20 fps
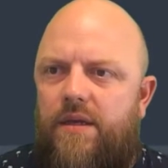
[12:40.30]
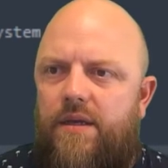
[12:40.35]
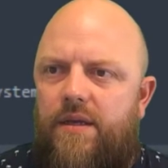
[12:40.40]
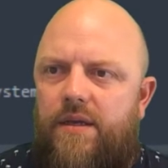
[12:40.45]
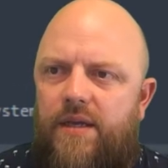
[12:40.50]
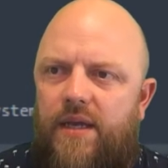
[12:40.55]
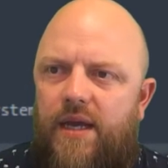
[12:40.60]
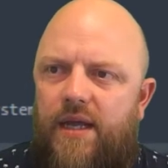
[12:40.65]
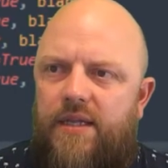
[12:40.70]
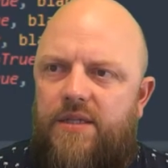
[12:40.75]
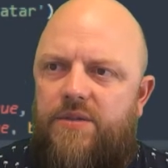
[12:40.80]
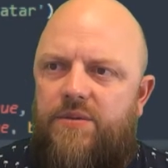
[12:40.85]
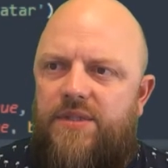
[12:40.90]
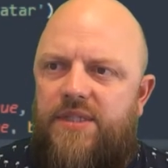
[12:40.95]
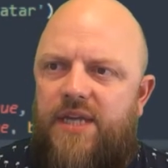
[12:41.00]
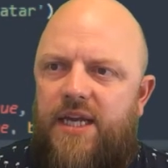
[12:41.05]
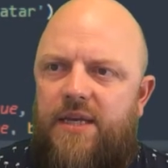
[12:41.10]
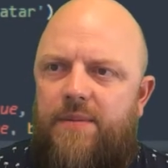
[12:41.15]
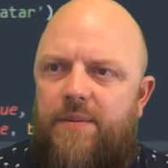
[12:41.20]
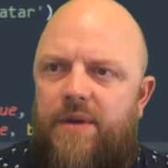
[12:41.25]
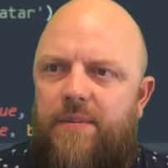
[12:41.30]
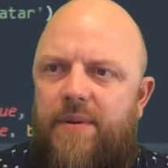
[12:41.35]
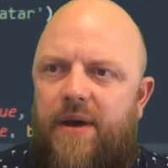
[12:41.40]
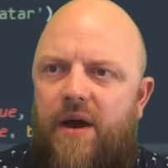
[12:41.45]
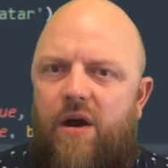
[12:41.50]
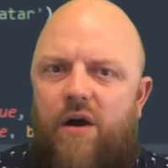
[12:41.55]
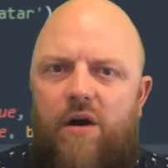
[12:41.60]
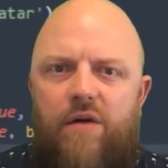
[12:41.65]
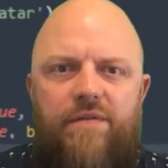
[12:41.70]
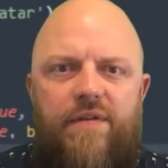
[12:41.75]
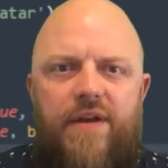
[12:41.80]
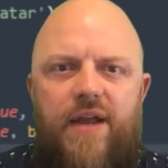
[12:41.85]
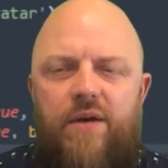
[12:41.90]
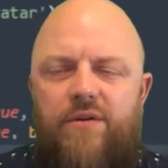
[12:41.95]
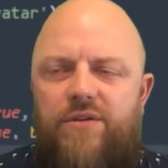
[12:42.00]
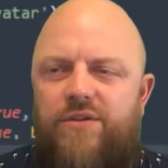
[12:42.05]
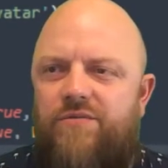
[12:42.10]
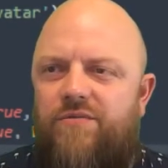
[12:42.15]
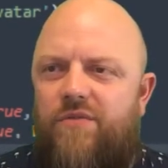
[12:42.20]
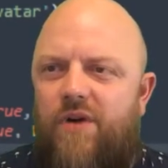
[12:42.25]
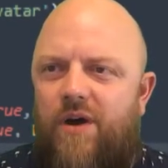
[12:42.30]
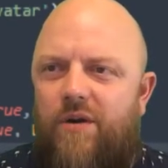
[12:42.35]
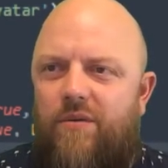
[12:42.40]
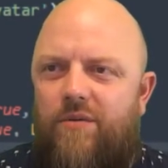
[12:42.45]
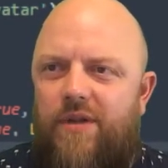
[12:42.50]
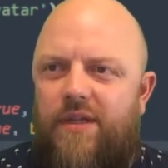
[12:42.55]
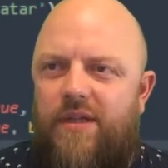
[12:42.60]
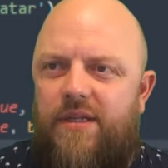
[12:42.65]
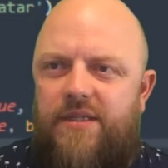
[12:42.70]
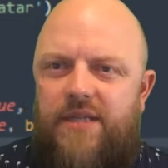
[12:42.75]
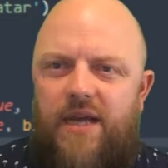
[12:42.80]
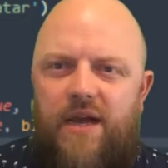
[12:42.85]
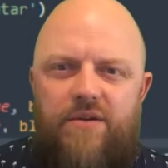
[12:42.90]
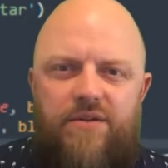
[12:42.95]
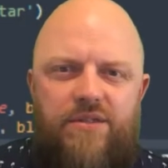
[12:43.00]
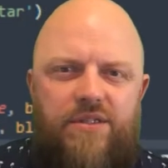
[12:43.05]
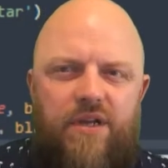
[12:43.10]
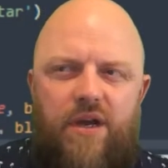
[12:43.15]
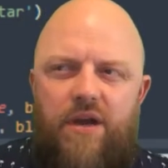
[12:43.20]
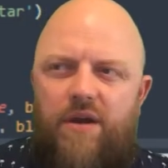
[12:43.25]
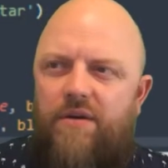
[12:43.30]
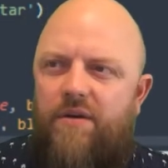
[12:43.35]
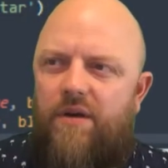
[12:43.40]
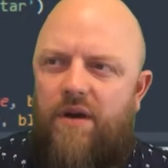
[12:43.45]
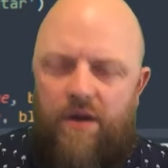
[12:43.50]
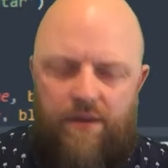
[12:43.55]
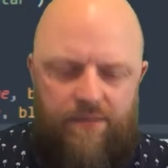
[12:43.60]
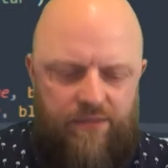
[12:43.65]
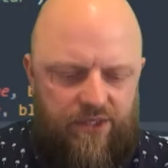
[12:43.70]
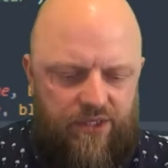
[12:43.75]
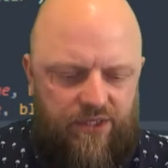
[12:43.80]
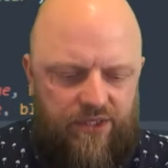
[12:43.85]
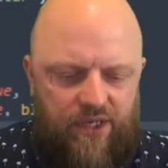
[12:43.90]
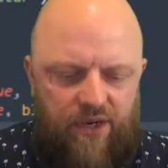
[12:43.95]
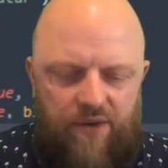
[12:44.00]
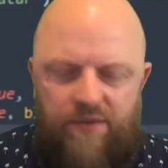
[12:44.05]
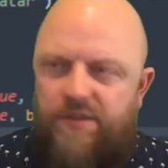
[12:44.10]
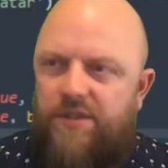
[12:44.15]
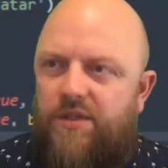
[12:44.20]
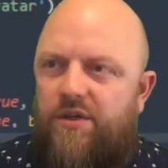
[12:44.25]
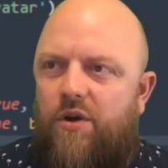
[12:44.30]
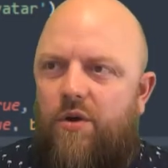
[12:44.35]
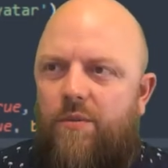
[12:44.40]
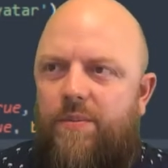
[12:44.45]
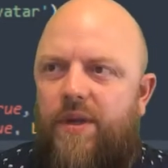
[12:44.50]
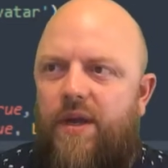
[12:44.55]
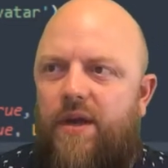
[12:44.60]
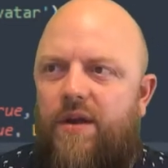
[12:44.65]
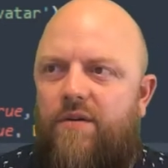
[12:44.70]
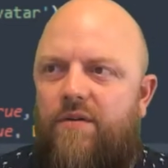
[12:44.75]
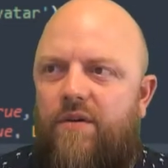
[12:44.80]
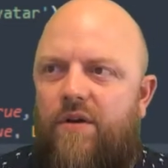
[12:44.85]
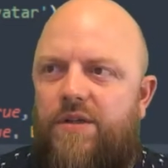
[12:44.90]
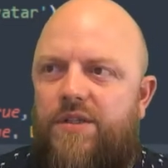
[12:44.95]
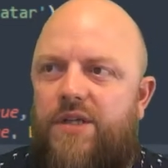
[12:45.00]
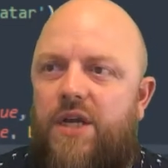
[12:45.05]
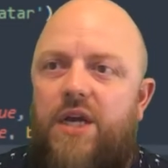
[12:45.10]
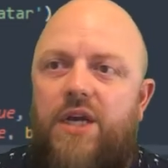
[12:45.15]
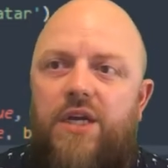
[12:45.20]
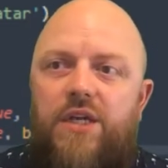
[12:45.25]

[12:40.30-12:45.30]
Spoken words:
Yeah, this would take me about half an hour to write all of this out. So I'm just going to copy it across.